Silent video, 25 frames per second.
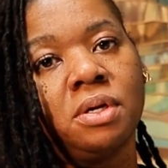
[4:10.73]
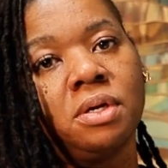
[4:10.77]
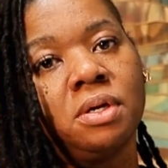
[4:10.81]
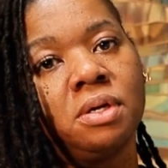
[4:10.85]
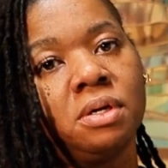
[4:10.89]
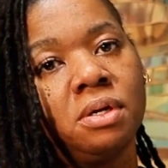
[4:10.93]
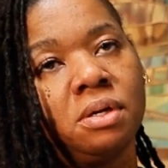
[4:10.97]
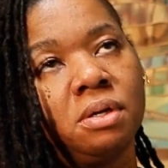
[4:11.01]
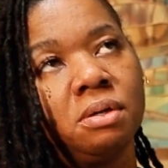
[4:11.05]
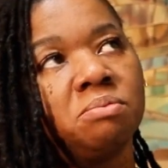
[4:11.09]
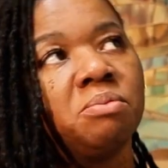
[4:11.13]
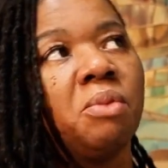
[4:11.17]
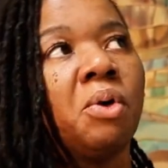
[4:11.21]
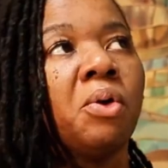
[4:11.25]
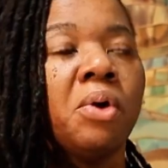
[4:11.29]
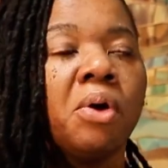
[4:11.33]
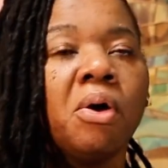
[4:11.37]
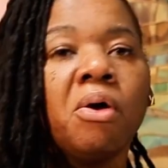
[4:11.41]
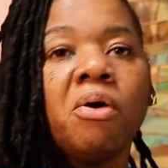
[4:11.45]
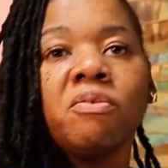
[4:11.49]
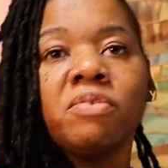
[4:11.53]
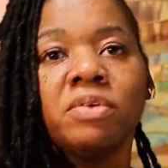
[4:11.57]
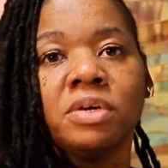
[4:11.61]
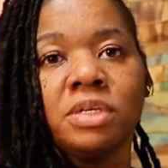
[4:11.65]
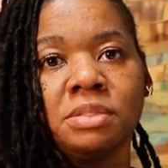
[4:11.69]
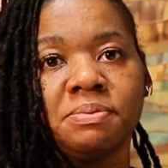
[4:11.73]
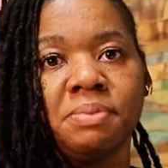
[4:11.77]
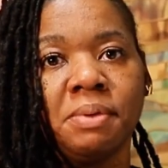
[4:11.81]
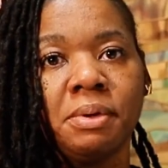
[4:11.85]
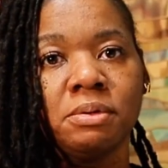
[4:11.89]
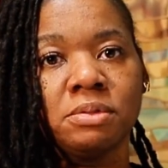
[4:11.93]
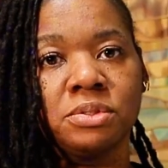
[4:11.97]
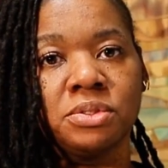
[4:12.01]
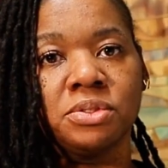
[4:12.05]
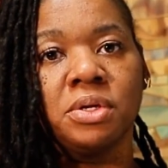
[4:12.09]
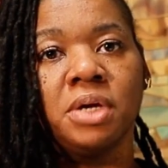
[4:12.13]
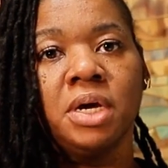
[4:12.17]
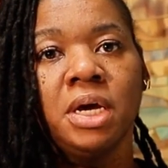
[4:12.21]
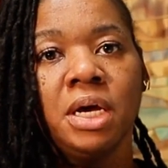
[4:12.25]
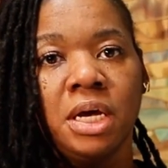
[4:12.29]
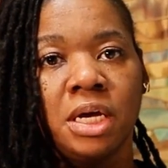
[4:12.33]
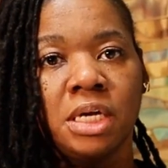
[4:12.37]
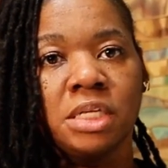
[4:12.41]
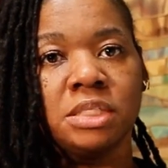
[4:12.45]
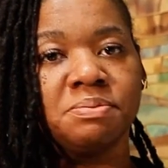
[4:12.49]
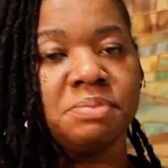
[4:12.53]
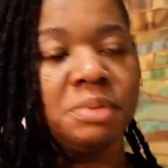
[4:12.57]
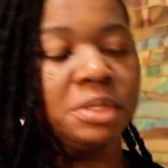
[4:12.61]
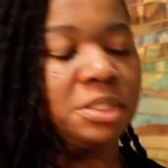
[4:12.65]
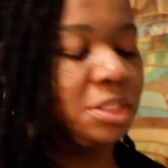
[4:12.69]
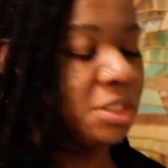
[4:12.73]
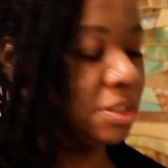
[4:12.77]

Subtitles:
or overexposure as much